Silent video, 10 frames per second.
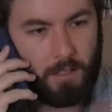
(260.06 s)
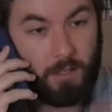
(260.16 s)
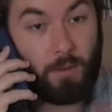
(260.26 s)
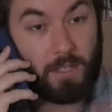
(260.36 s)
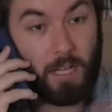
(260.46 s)

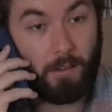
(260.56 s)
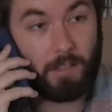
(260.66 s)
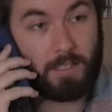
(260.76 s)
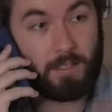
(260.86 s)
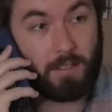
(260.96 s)
You can tell
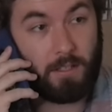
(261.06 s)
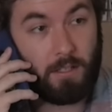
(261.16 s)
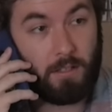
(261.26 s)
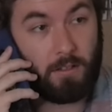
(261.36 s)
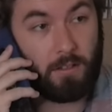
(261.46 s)
that this is
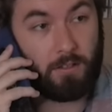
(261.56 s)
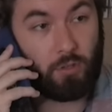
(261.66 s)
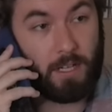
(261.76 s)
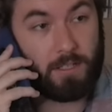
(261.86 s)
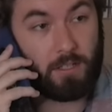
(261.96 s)
the
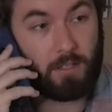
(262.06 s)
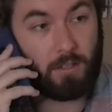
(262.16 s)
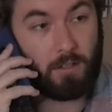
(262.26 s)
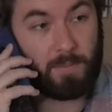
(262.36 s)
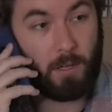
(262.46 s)
transition
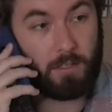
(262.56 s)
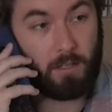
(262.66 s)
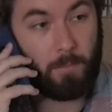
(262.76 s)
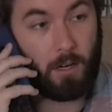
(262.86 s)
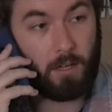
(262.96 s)
to the
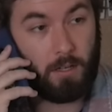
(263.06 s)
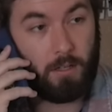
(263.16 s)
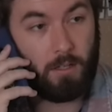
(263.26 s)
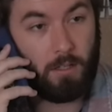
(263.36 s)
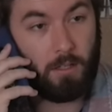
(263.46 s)
sponsored part.
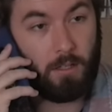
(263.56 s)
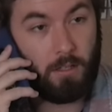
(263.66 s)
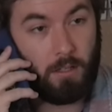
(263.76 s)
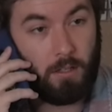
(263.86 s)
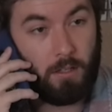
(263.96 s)

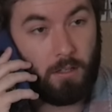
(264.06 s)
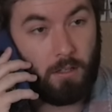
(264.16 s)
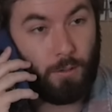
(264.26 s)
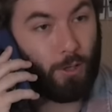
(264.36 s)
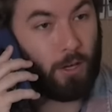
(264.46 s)

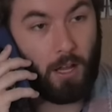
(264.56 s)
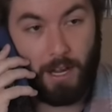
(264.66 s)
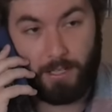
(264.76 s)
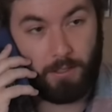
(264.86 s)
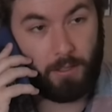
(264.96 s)
You're not
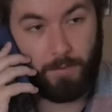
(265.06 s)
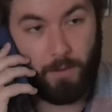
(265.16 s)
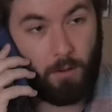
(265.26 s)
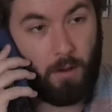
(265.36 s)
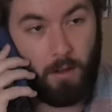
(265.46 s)
actually on the
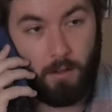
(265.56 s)
phone.